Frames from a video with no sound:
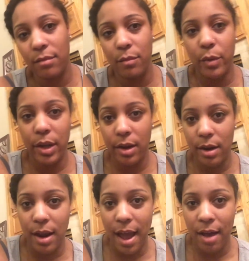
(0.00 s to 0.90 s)
when
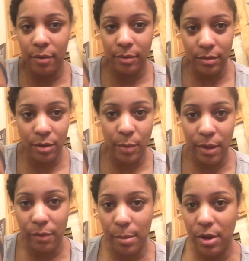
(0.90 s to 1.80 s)
you're out away
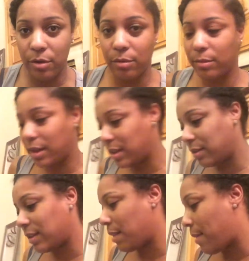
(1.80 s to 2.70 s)
from home is
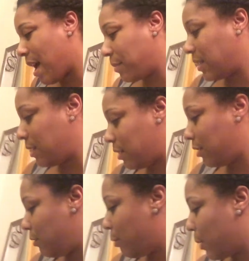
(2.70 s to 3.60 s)
if something happens to your
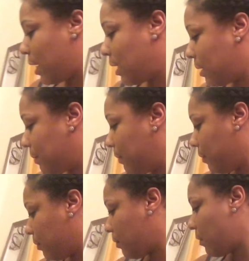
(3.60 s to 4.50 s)
toothbrush.
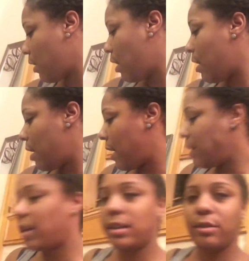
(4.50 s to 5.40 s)
And
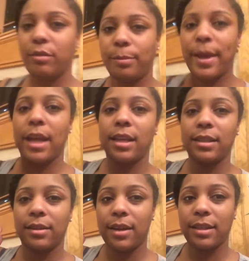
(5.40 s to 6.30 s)
then toothpaste,
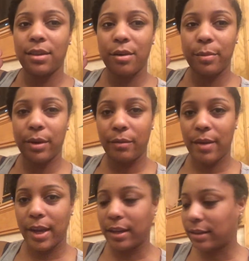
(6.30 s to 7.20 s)
so that's all pretty
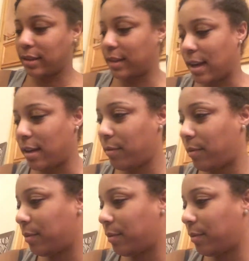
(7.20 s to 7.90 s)
regular stuff.